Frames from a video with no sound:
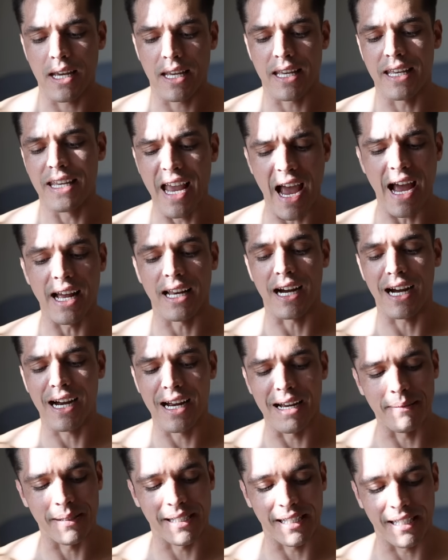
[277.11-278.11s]
yet I
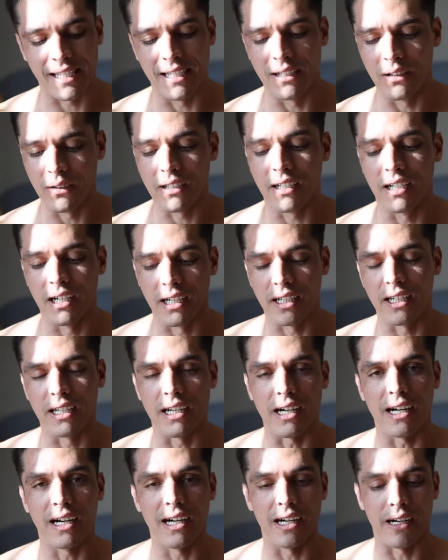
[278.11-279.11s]
am still
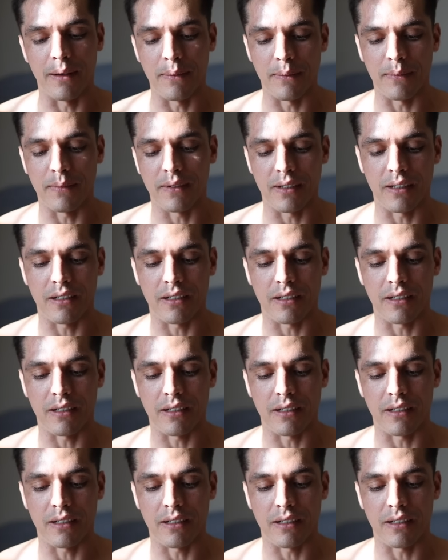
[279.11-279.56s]
cooking up.